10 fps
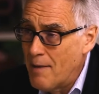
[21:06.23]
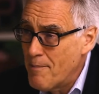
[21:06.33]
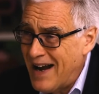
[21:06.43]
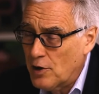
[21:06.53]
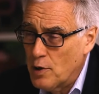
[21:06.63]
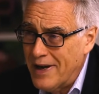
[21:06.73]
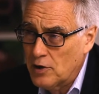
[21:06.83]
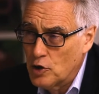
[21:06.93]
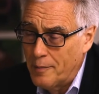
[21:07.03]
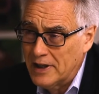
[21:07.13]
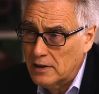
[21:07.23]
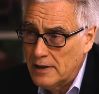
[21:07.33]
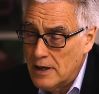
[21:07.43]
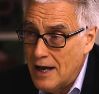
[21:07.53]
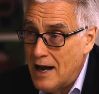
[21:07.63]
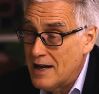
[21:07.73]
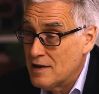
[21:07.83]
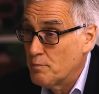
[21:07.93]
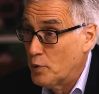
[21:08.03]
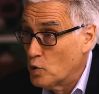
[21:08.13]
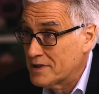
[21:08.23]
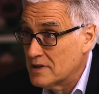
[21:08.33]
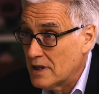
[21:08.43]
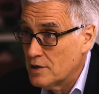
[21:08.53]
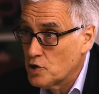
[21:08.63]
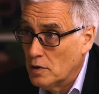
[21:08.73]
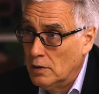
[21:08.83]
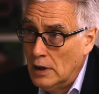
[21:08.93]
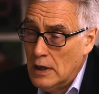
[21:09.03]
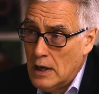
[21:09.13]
a macroeconomically uh, important issue,